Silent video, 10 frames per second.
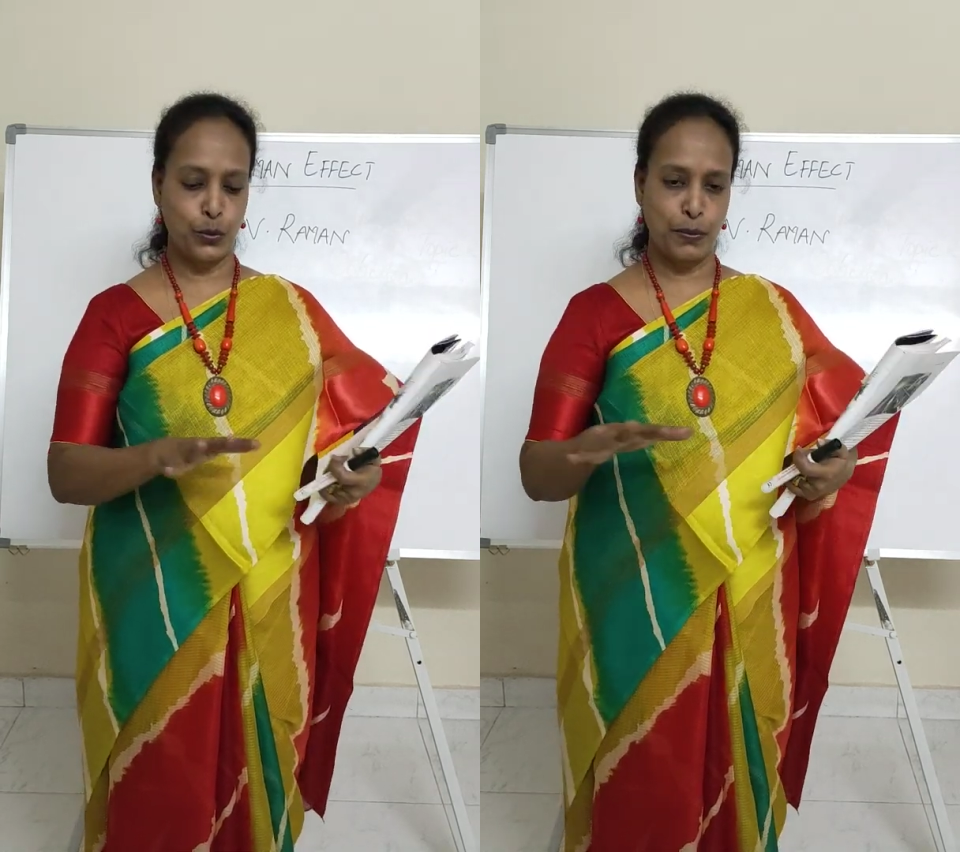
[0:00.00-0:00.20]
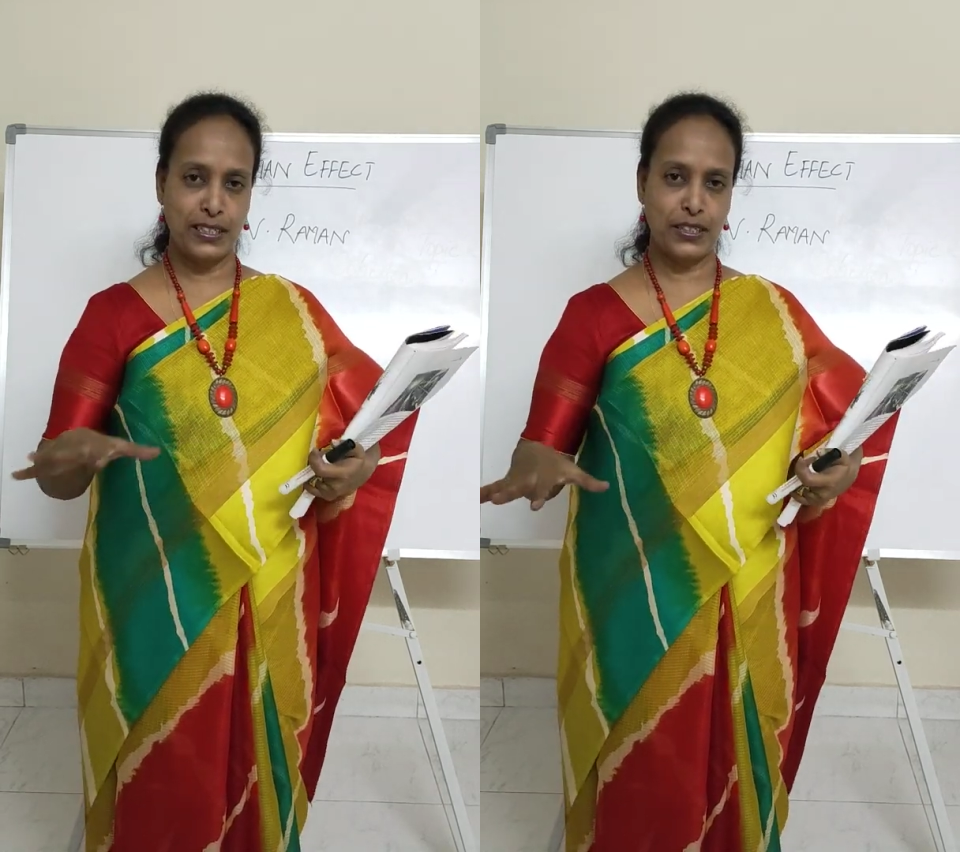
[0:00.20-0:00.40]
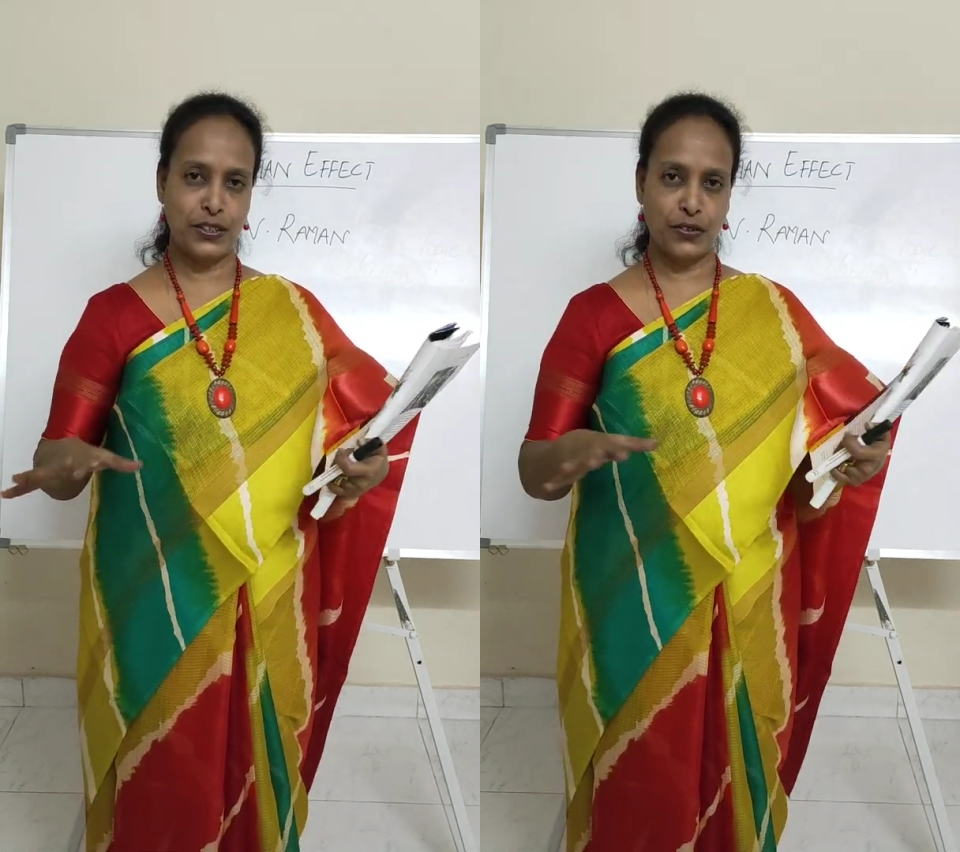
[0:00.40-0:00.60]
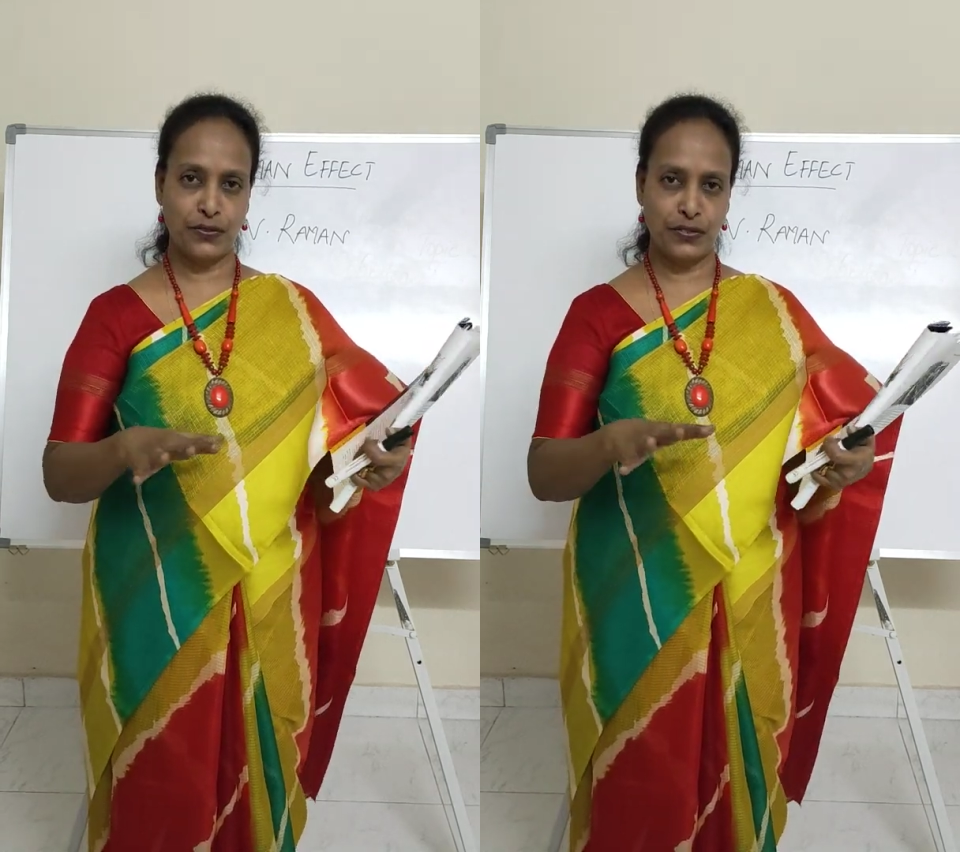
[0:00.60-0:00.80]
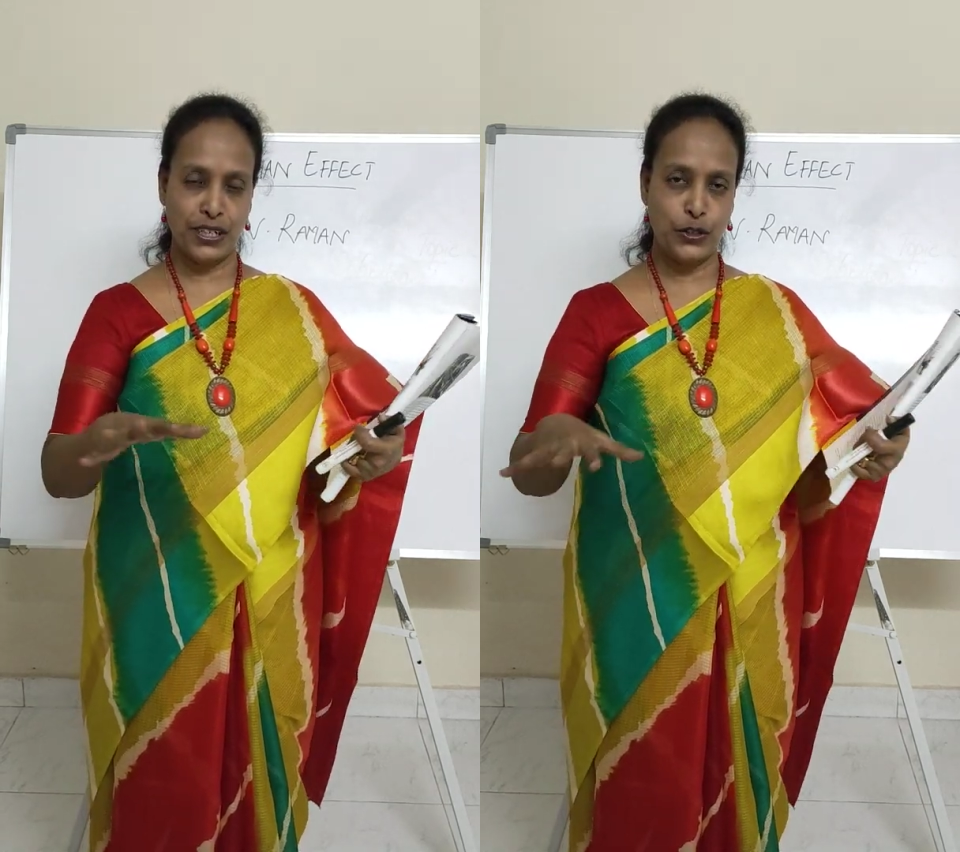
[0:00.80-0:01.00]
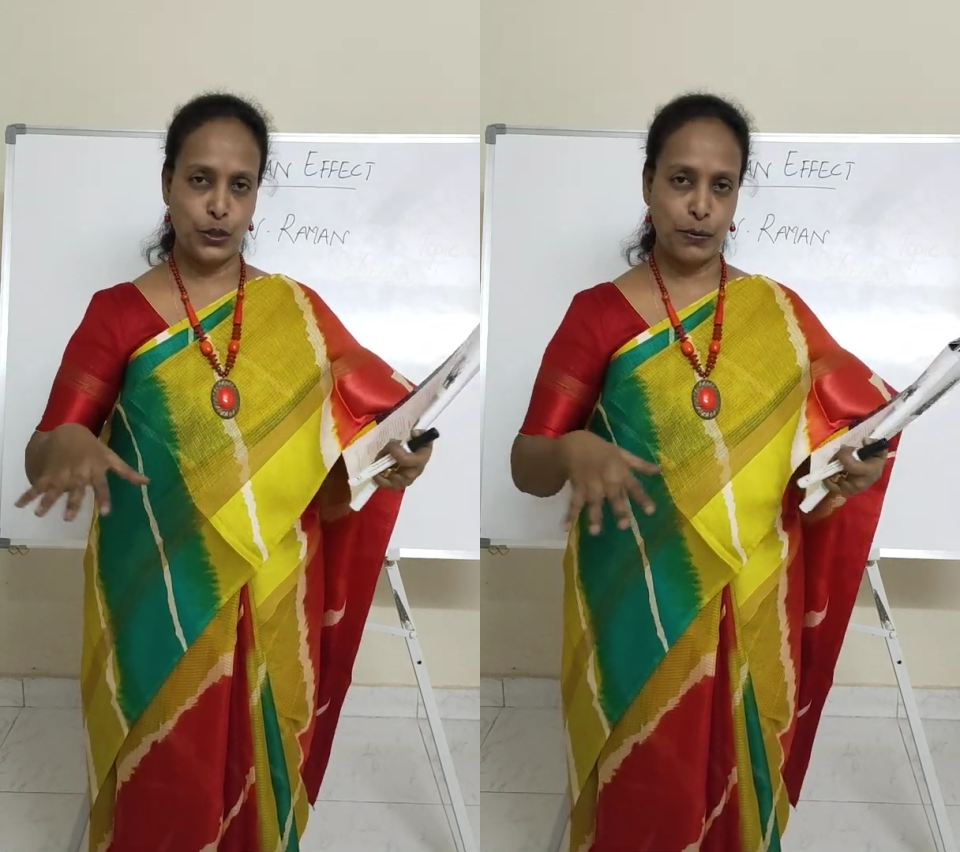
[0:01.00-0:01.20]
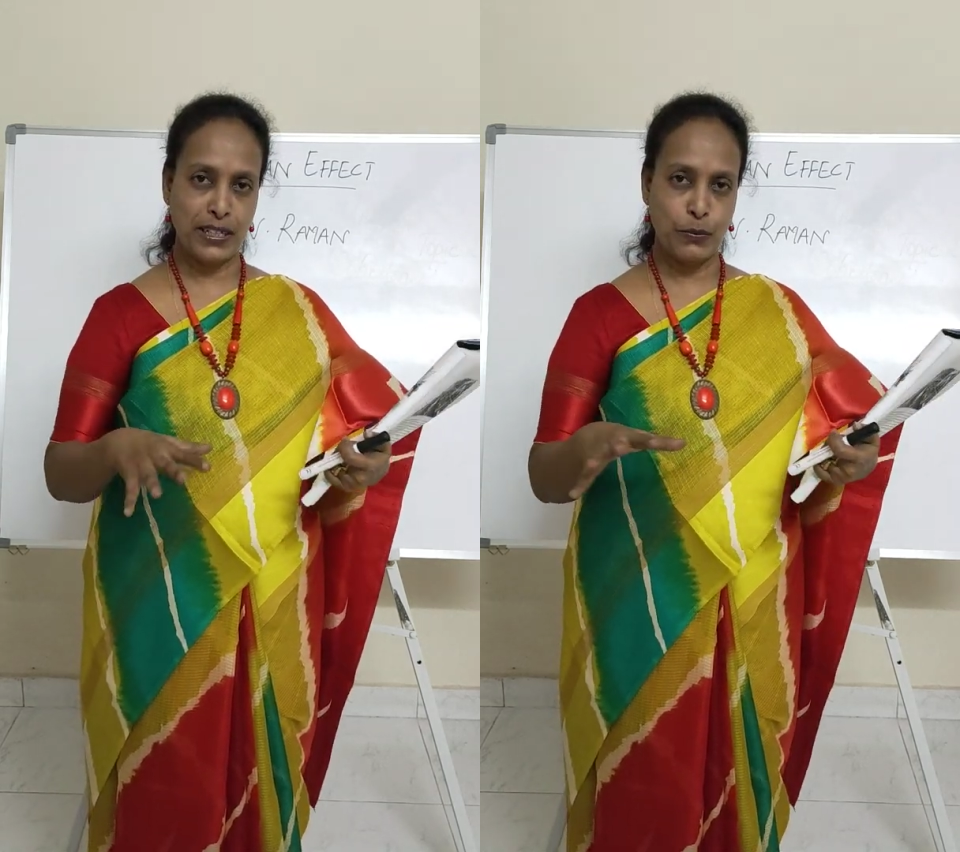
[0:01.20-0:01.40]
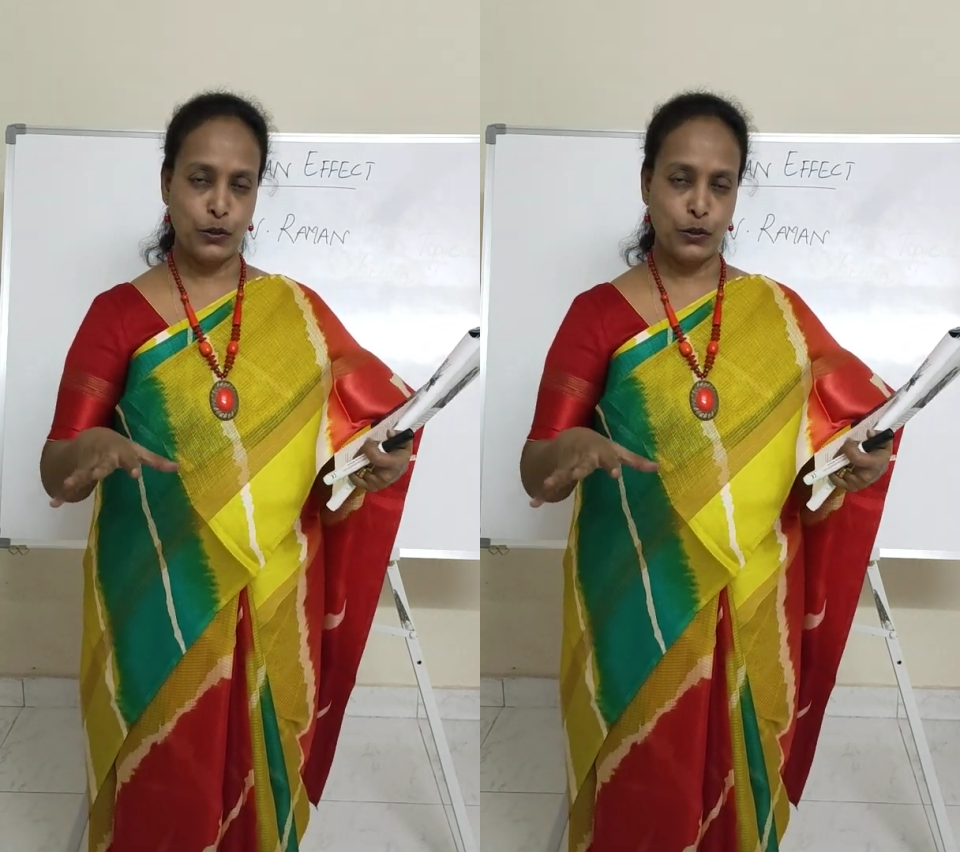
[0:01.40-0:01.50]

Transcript: pieces of instruments,